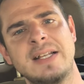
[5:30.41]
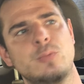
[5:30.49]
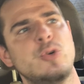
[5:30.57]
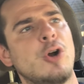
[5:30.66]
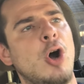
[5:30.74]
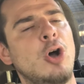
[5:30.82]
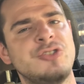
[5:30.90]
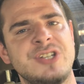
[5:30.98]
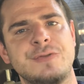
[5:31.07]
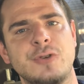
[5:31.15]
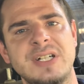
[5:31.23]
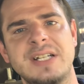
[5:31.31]
and we're all
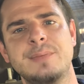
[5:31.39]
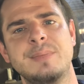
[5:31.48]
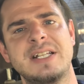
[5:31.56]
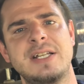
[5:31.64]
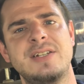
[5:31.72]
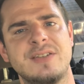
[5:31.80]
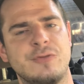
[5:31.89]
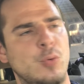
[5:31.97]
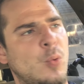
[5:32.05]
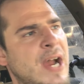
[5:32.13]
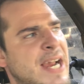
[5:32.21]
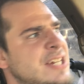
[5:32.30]
different in many
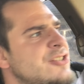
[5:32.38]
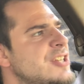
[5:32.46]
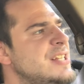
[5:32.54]
different ways,